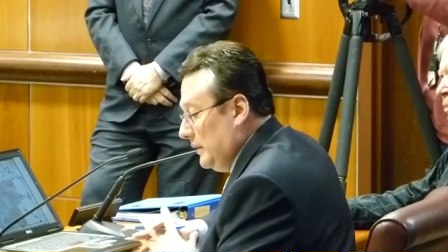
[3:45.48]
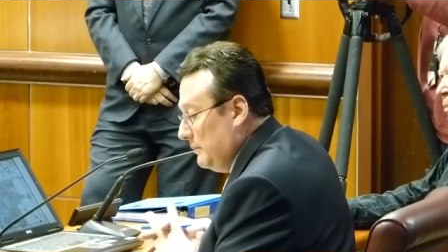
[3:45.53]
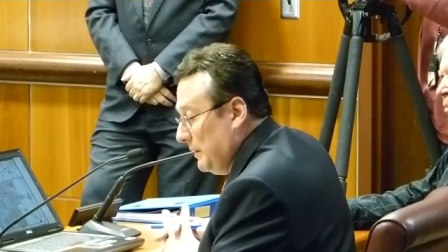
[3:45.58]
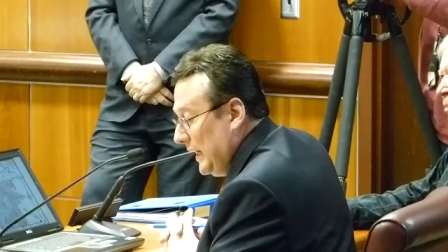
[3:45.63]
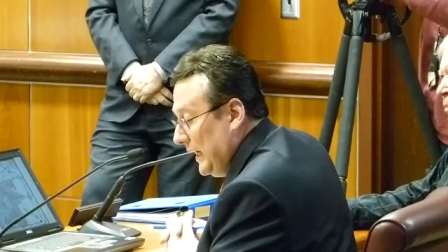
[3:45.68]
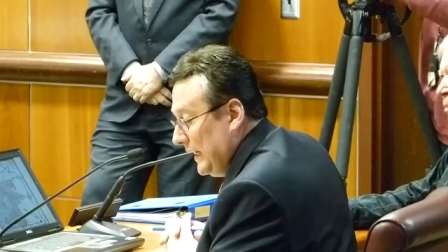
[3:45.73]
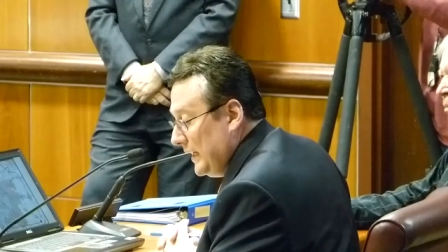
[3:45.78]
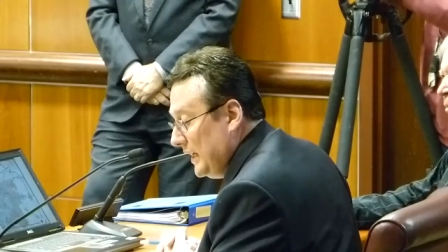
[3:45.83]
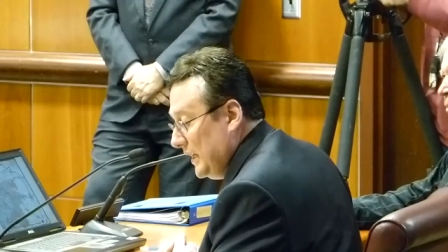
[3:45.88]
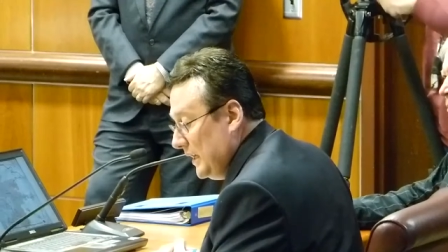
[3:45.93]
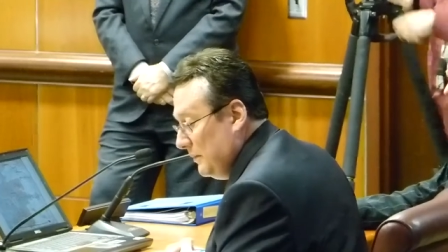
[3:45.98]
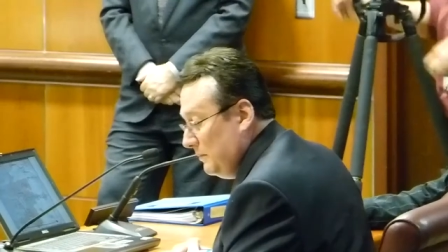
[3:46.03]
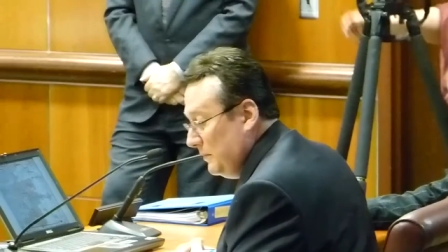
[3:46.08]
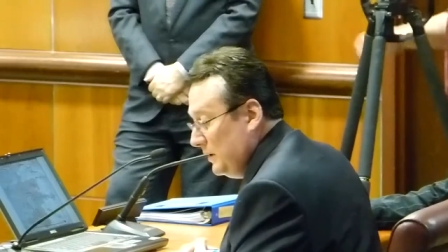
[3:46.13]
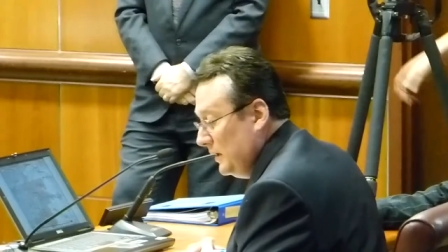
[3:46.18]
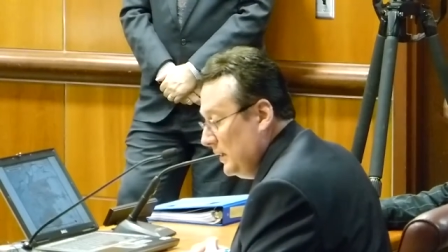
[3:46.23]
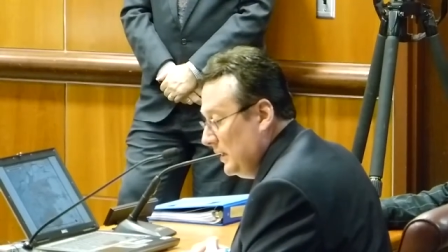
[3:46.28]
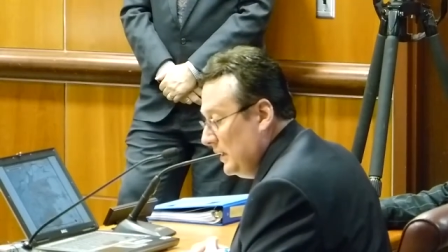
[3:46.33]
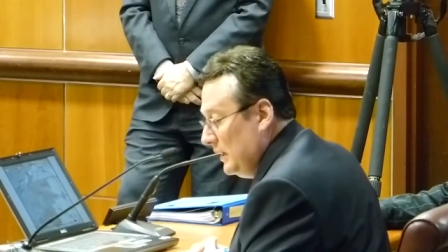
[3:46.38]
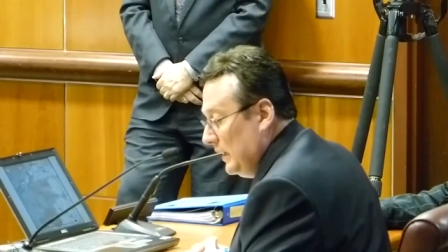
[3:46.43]
by him,
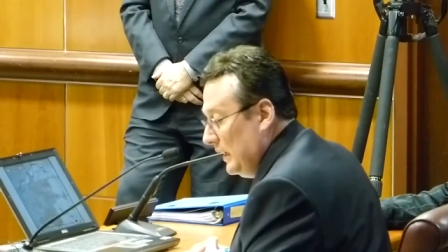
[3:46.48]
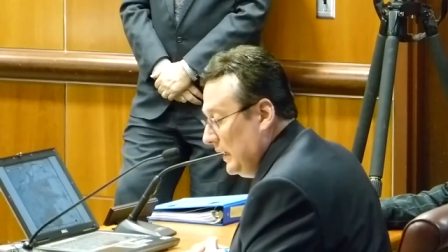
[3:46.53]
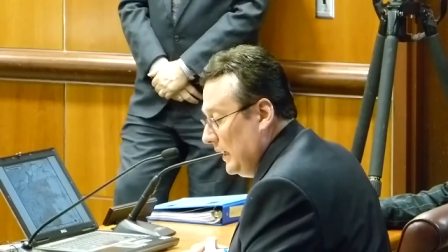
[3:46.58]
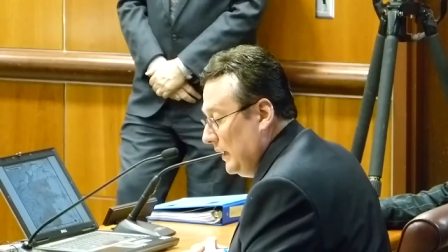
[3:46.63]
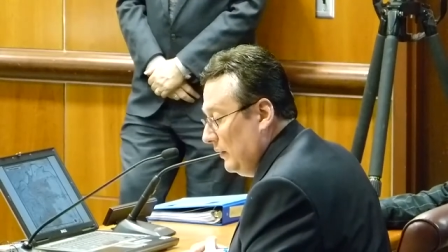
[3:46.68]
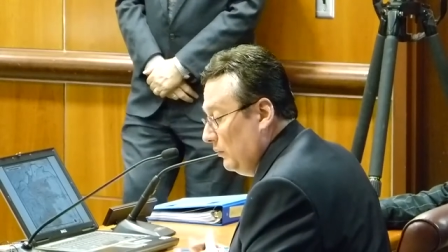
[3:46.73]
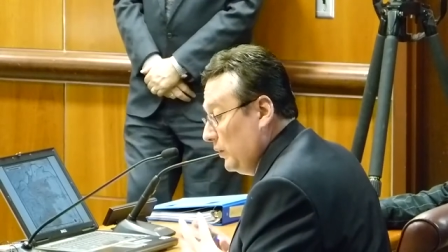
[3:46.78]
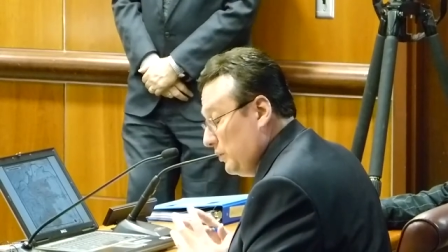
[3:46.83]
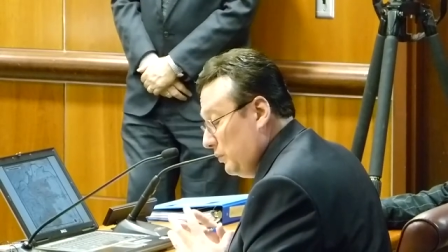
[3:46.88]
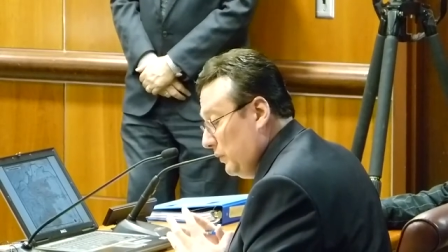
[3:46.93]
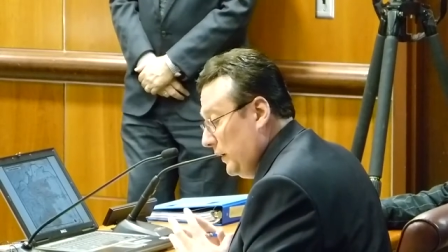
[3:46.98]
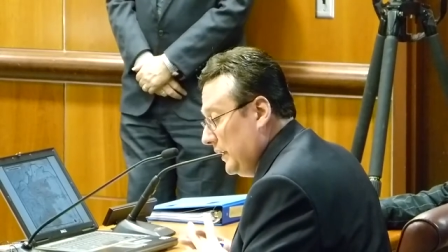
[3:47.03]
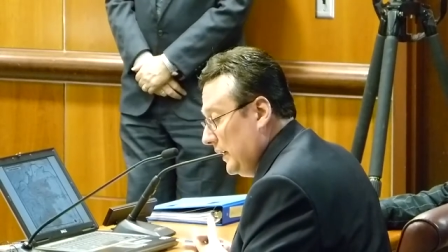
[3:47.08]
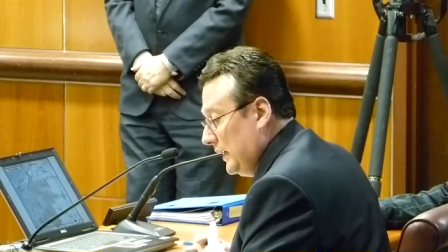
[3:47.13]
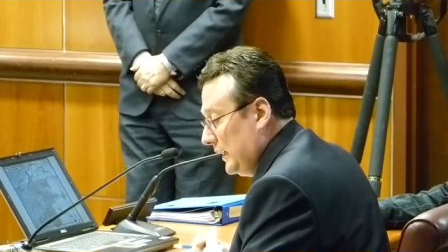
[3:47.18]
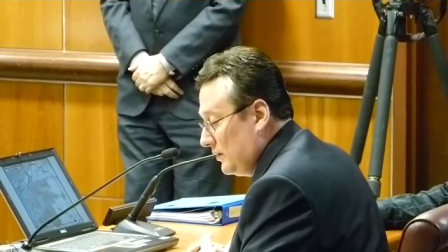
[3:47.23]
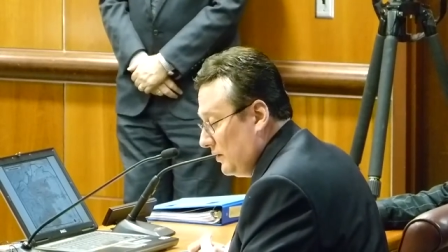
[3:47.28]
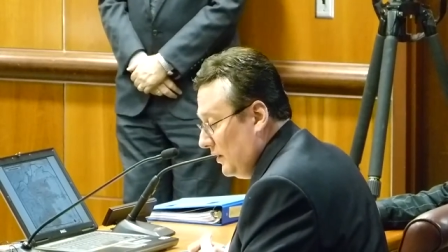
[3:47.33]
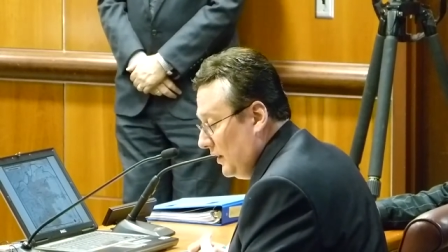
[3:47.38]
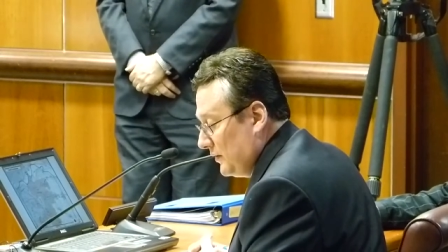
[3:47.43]
uh, which we
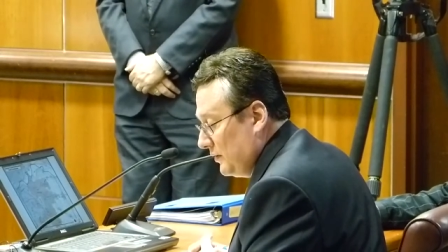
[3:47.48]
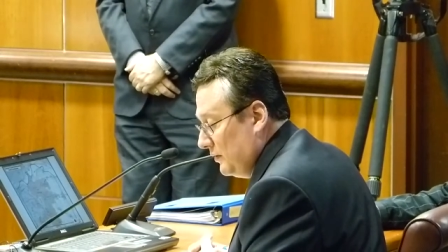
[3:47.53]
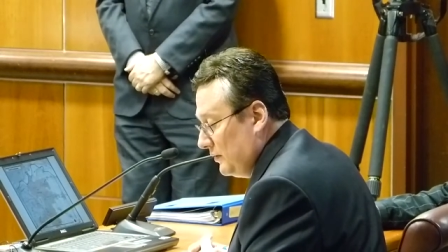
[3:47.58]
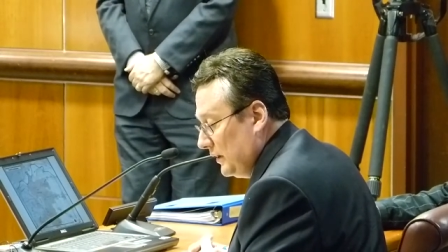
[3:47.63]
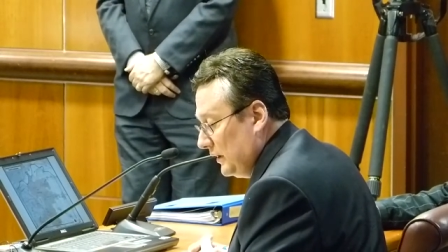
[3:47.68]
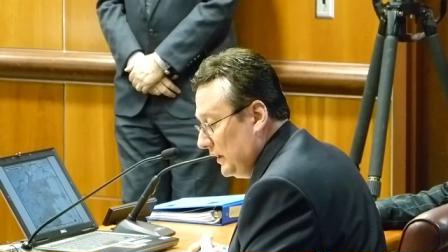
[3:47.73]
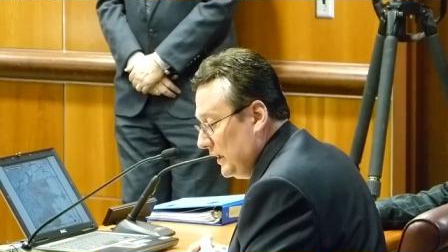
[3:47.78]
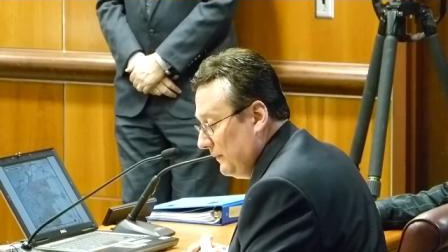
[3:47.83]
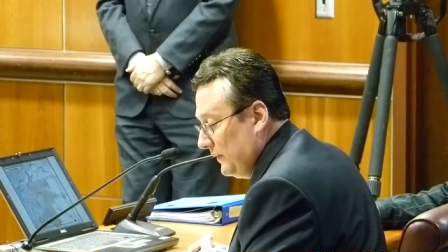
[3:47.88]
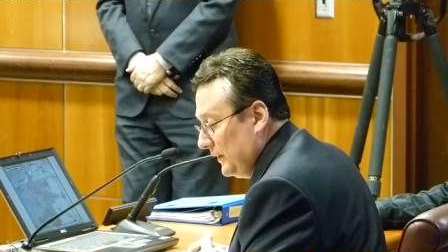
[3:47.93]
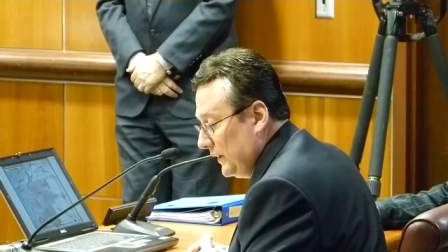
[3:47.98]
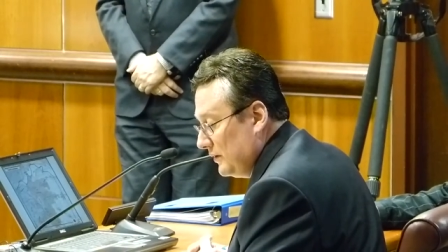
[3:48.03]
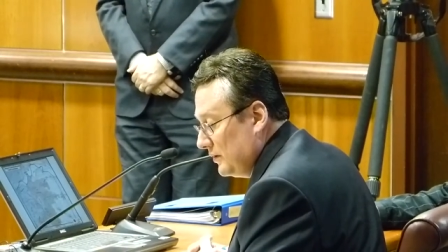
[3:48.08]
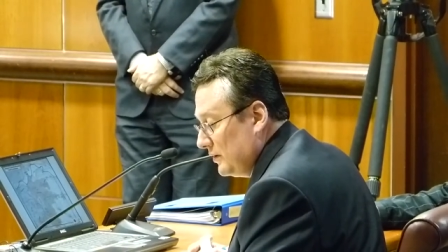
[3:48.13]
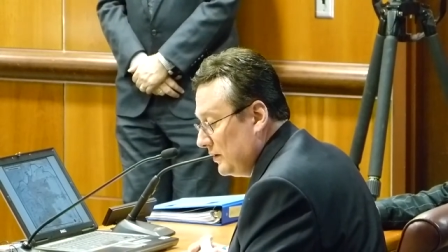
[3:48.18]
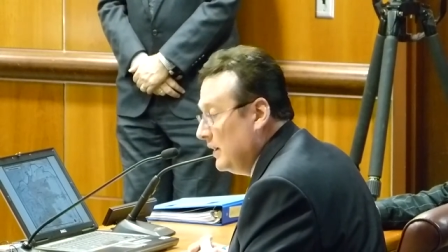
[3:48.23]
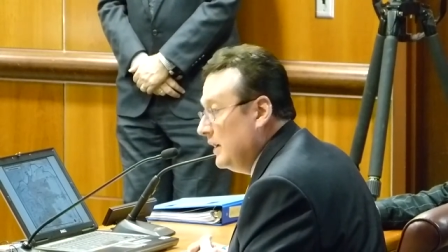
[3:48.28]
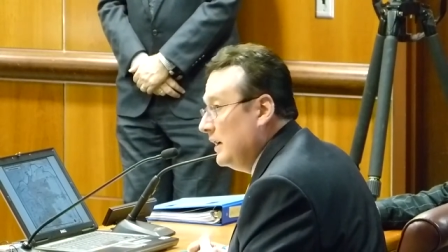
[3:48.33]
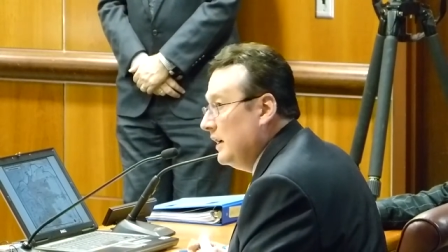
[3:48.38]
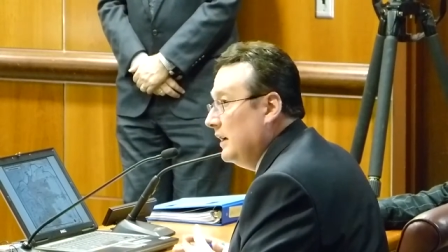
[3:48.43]
think is also significant.